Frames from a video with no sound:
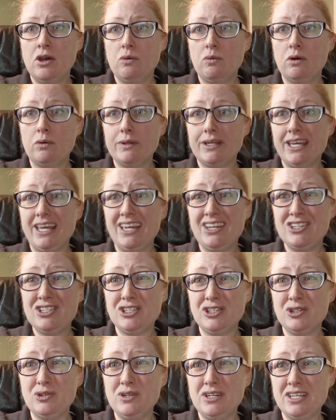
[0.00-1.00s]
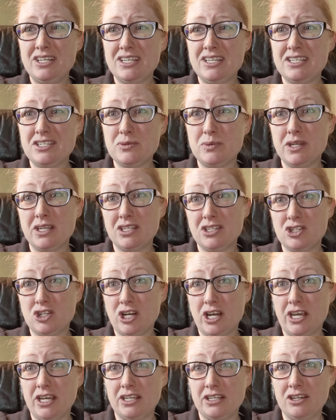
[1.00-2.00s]
What we can do is we can
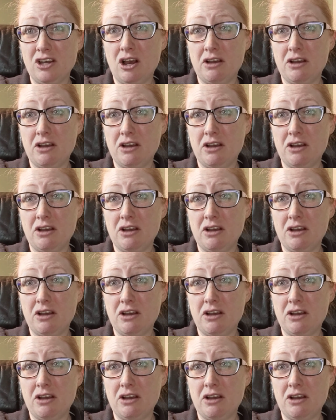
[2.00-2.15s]
try and